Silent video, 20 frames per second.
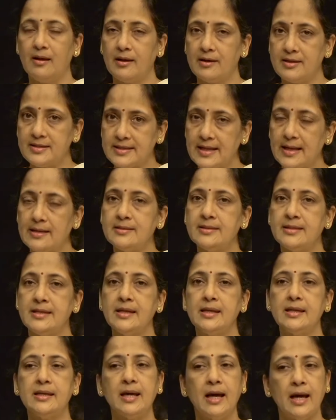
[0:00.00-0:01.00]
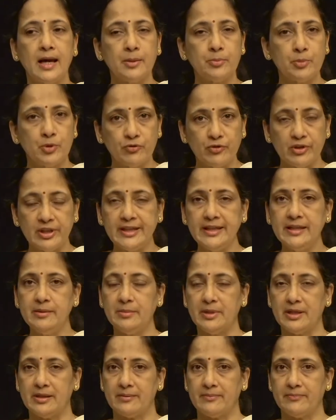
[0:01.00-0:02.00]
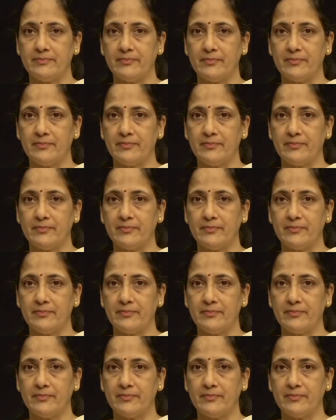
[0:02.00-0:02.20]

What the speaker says: resulting in hypovolemia.